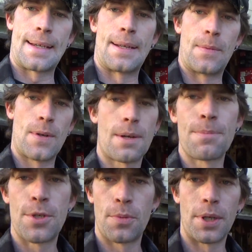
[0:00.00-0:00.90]
and
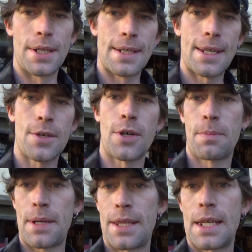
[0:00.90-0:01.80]
welcome to what is either going
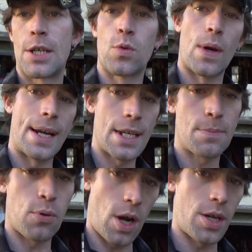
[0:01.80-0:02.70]
to be the
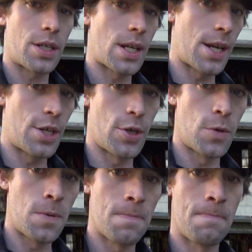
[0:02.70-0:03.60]
greatest project I
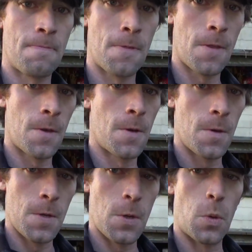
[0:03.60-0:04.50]
do
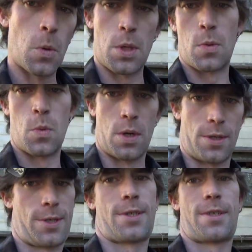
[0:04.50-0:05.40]
or the
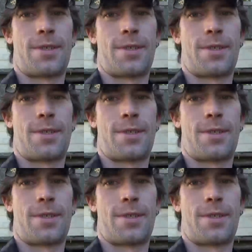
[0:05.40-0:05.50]
worst.